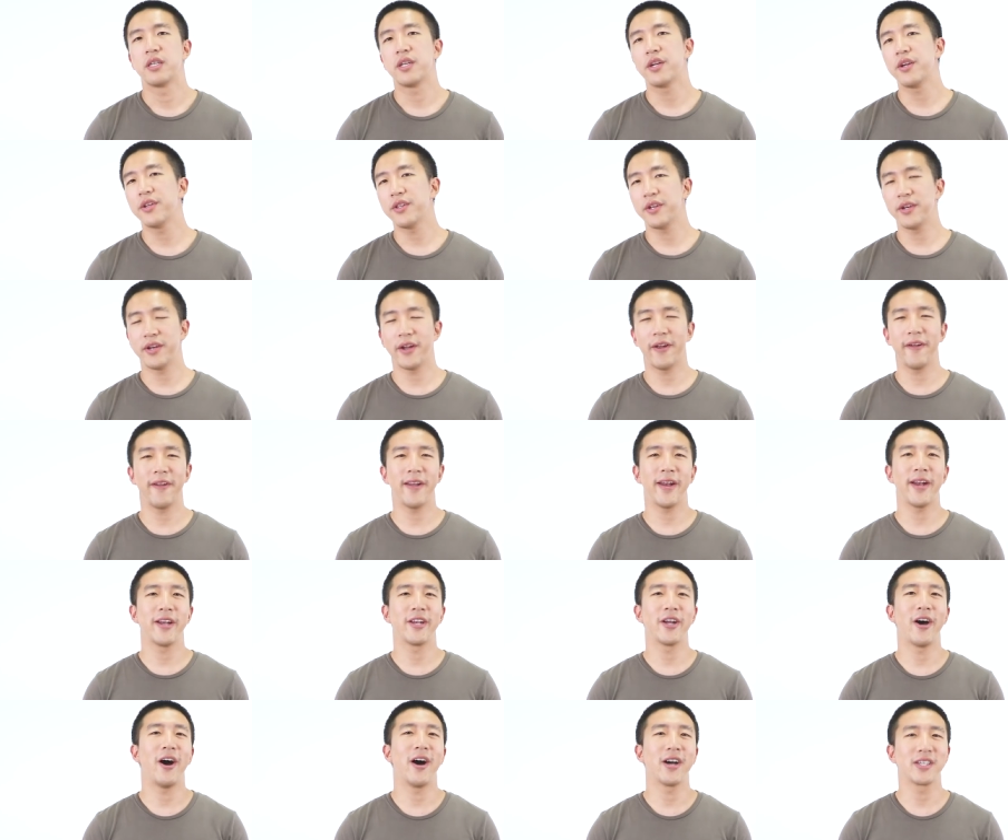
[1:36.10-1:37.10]
here the narrator
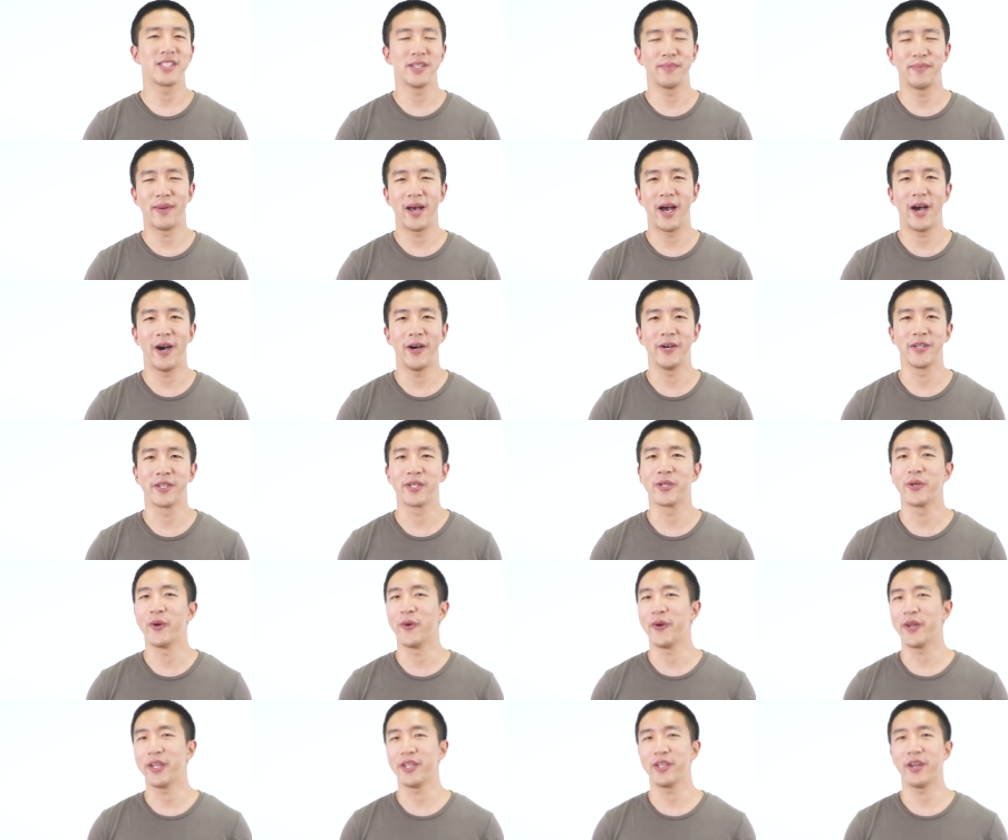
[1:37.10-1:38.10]
talks about
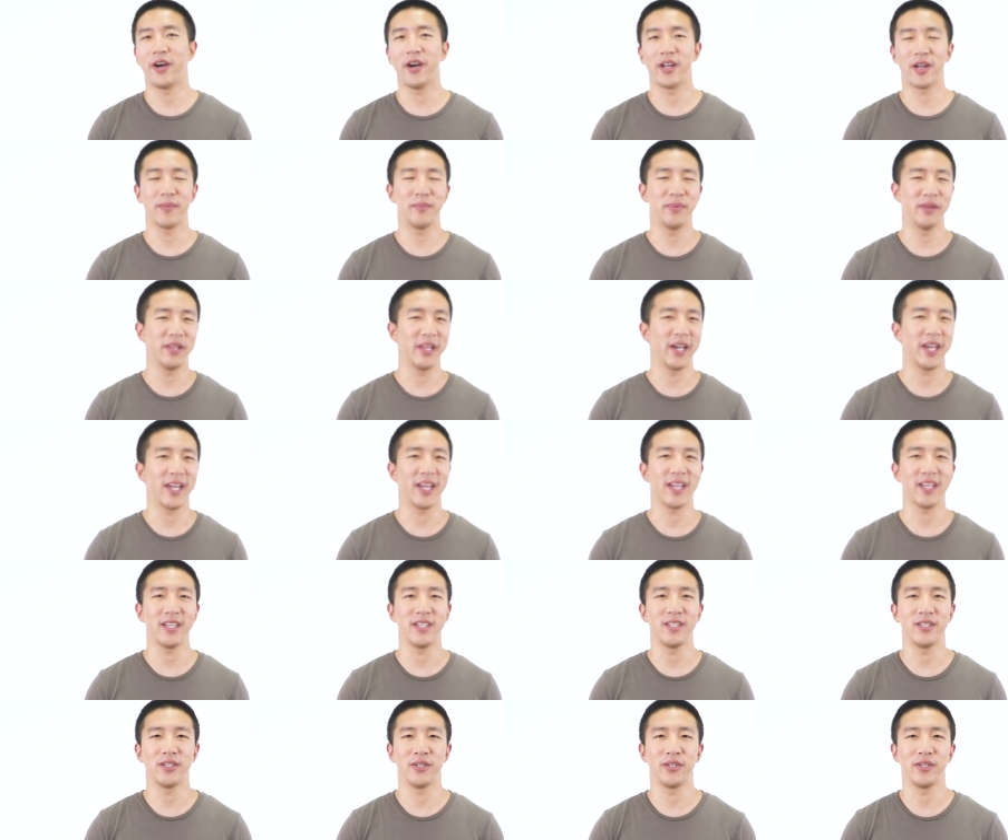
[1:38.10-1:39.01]
going on a plane